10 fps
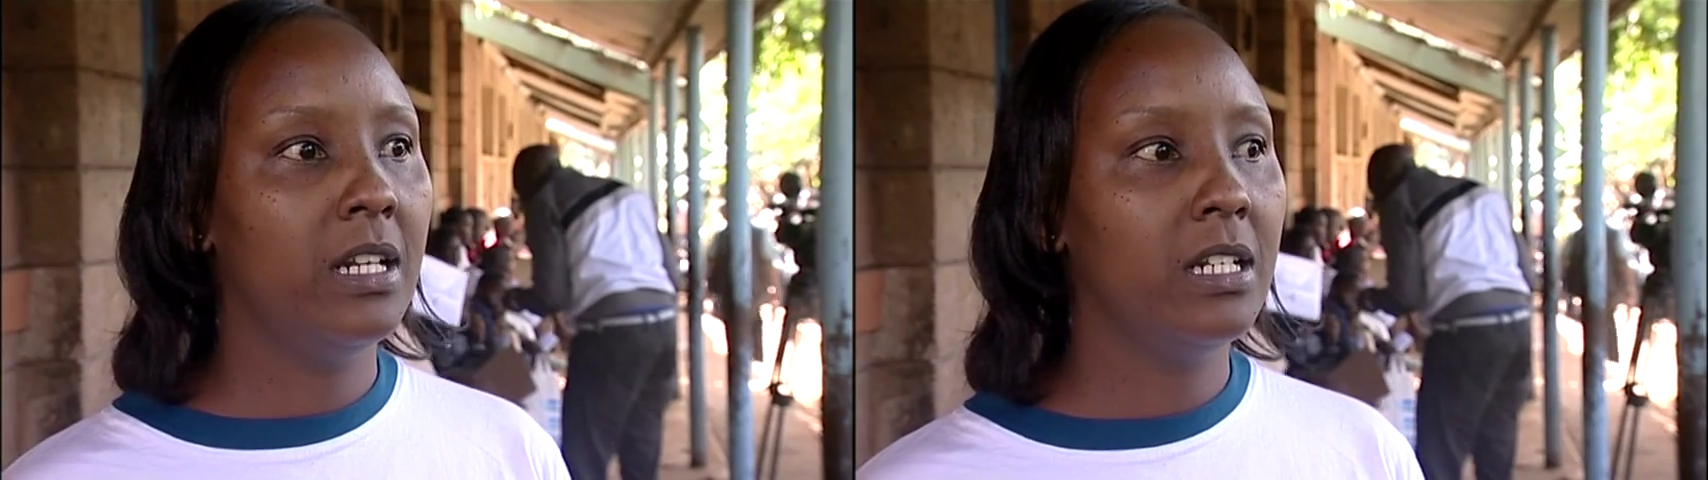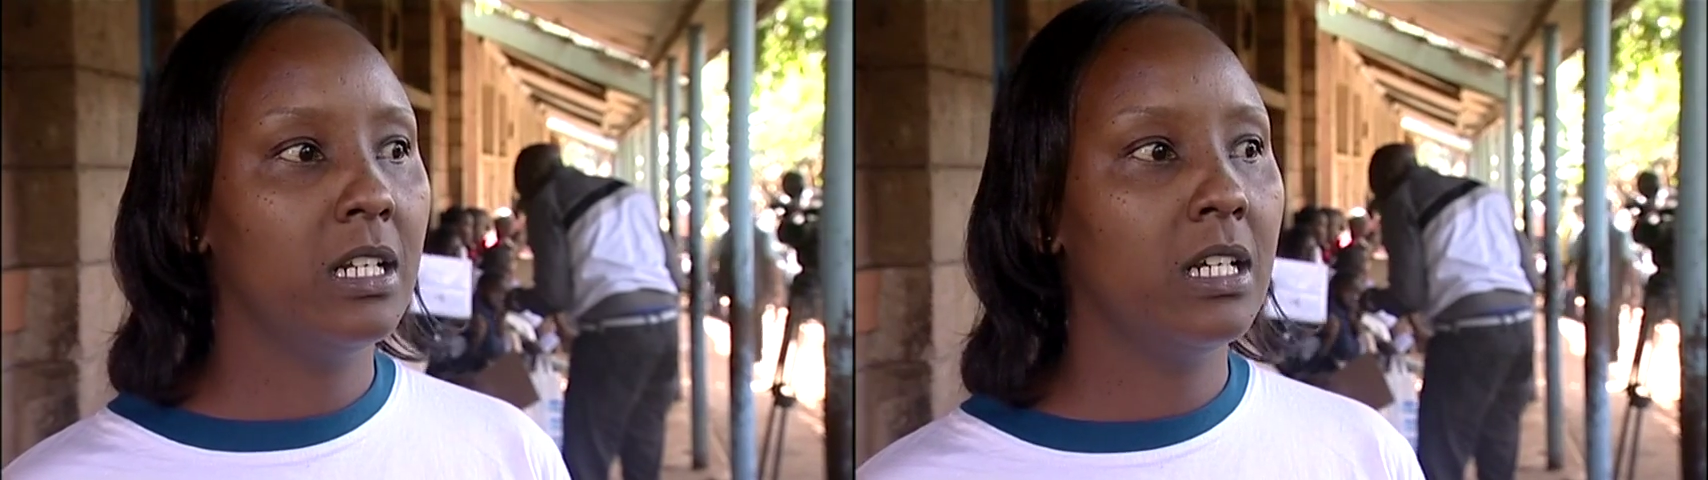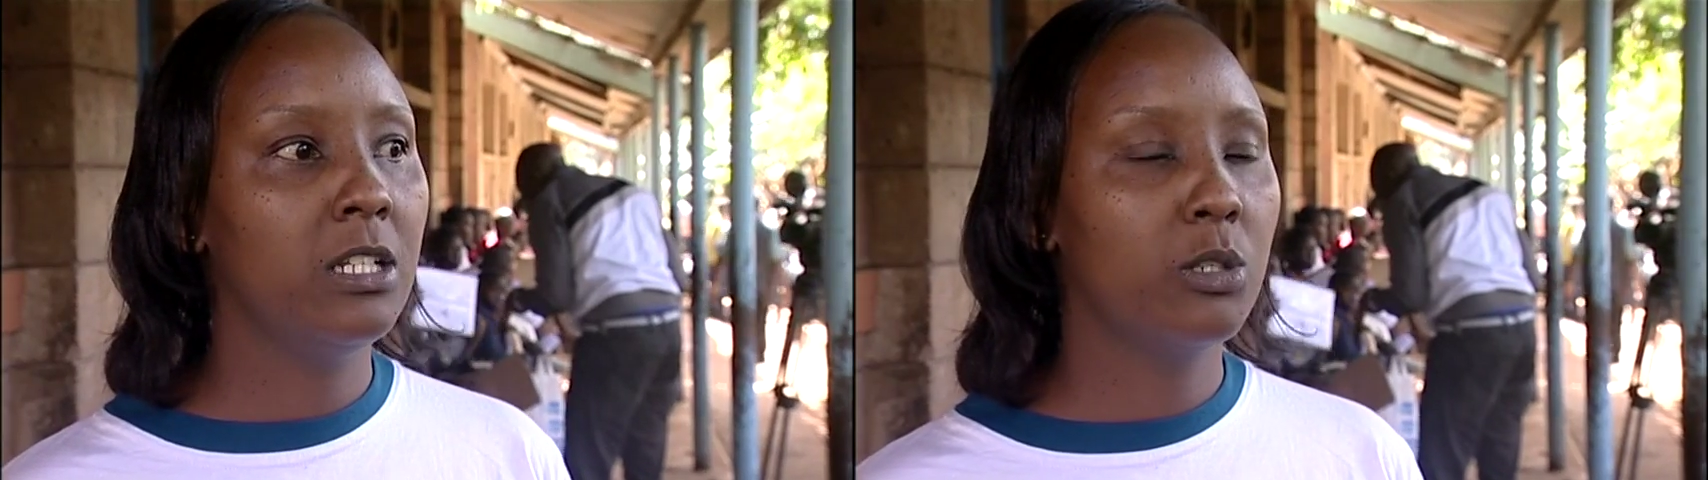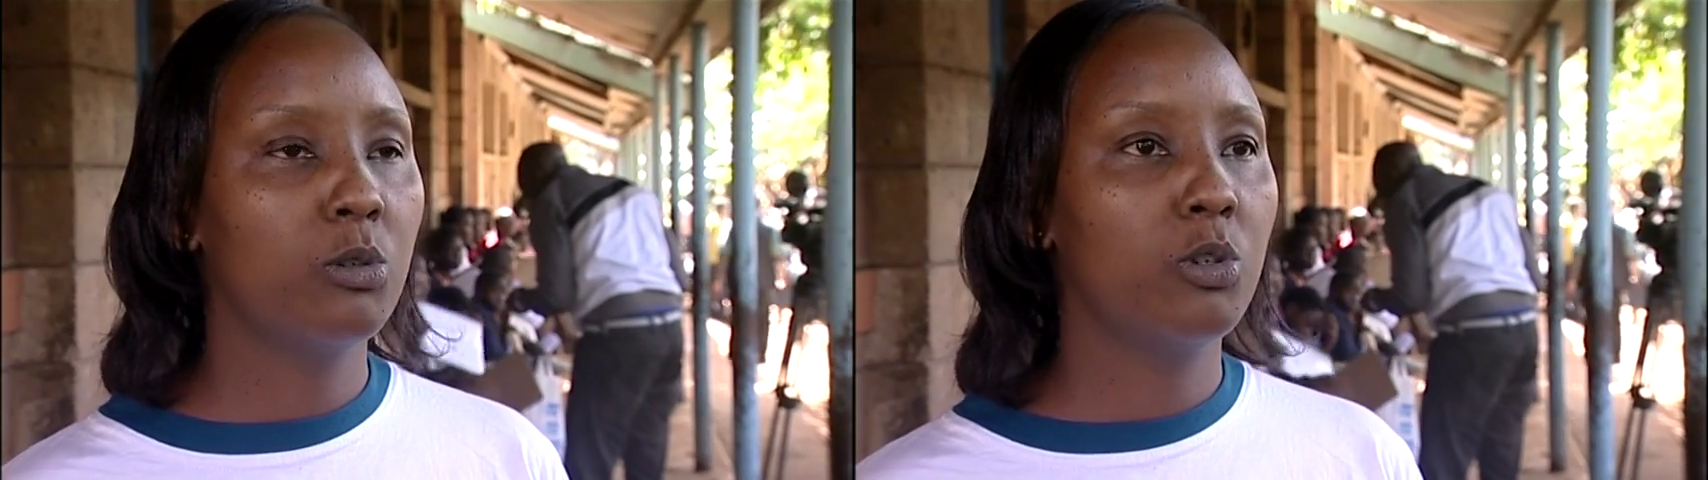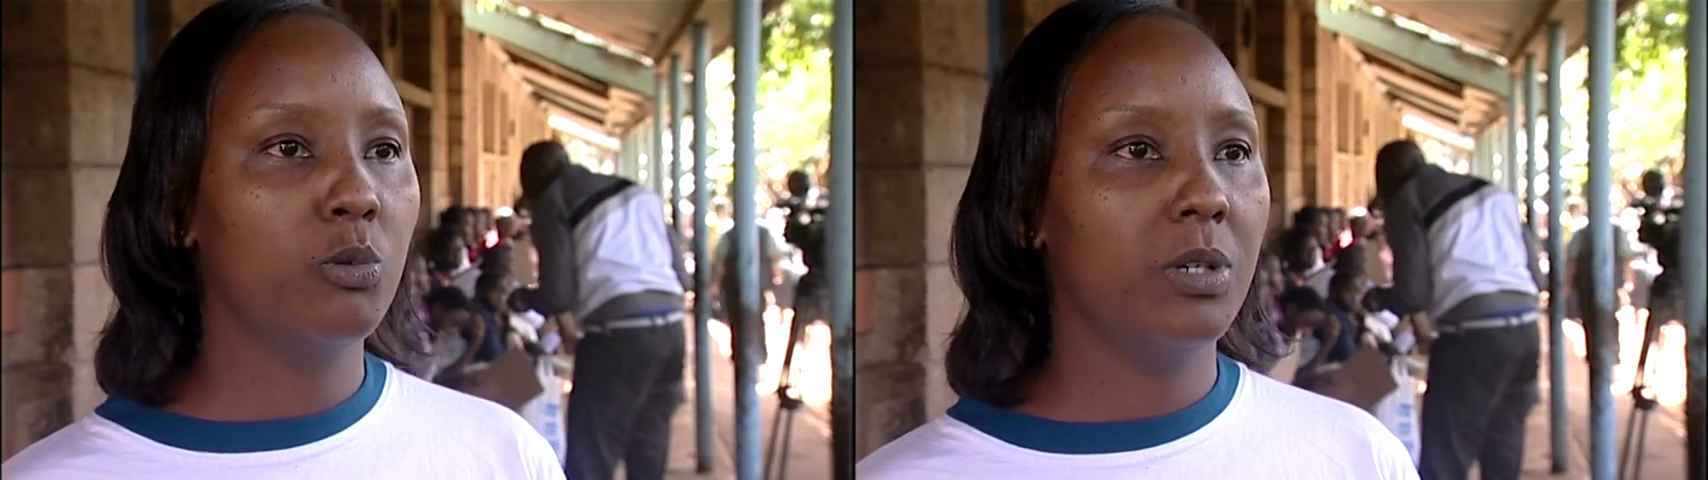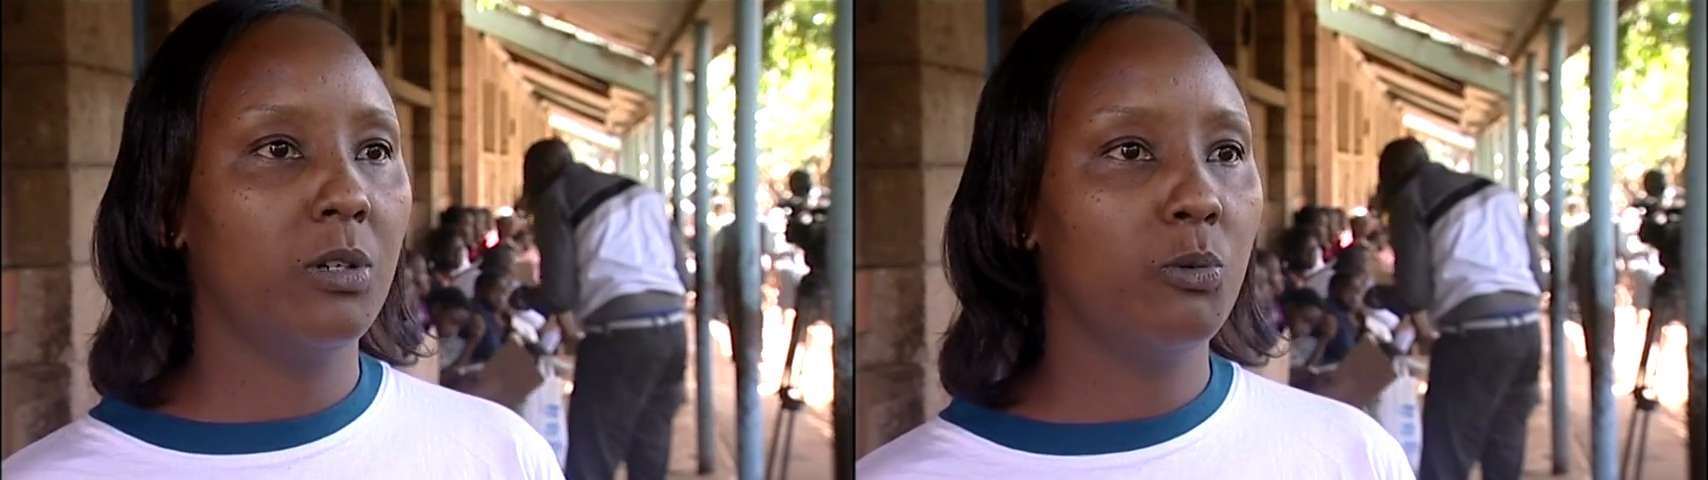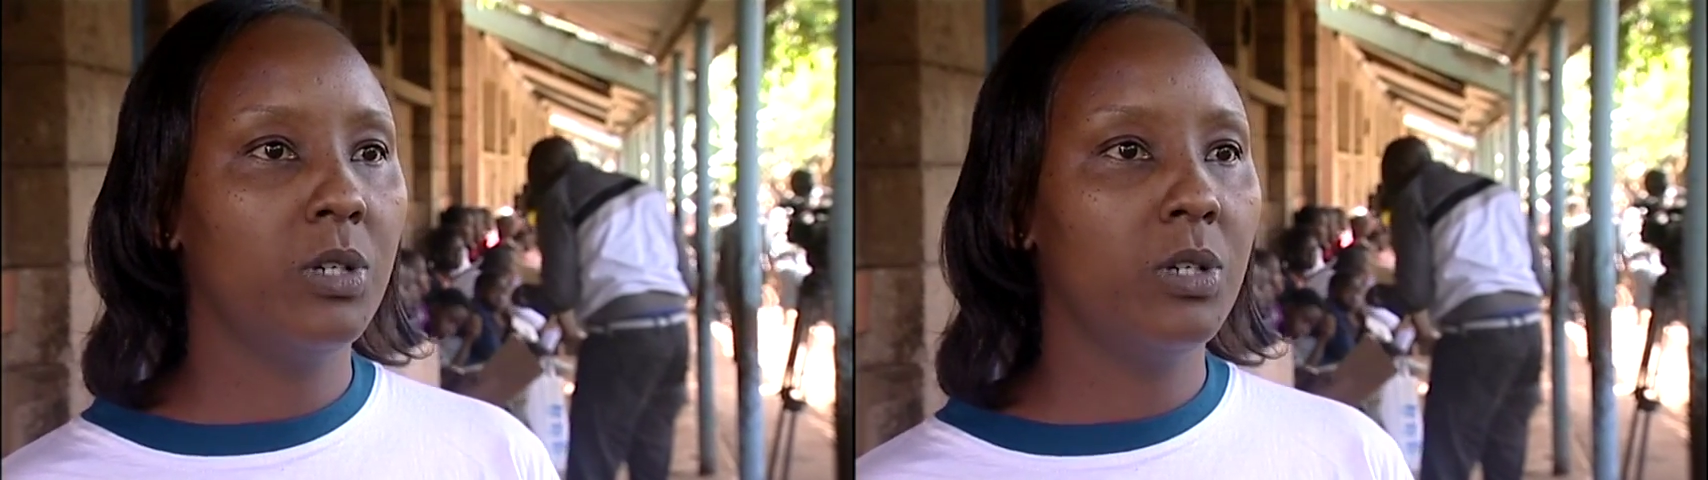And in so doing,